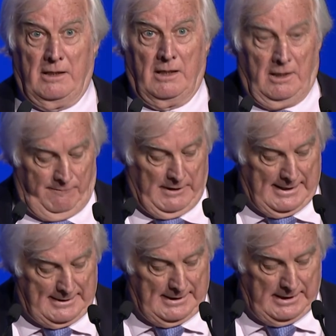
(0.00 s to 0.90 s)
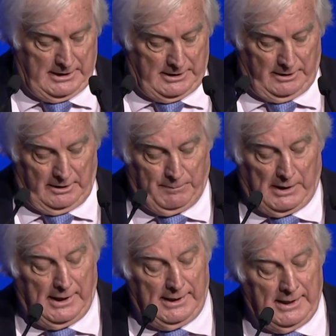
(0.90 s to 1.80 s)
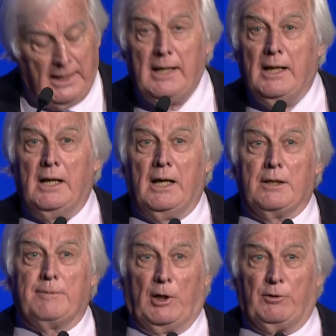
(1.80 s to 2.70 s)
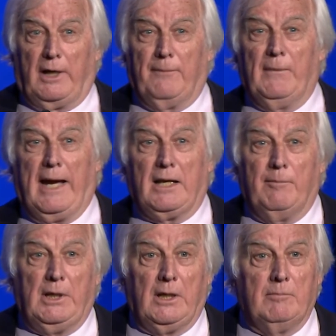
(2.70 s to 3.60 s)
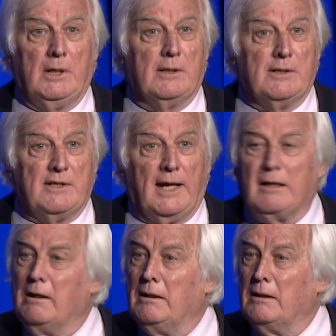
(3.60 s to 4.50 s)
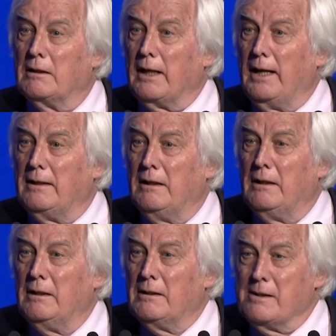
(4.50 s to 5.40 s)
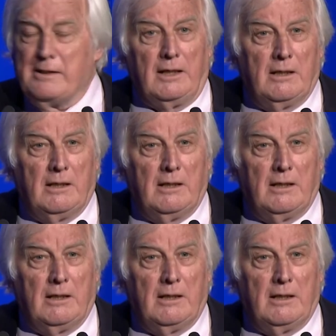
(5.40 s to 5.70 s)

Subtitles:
for other nations by smelting aluminium, zinc, lead, and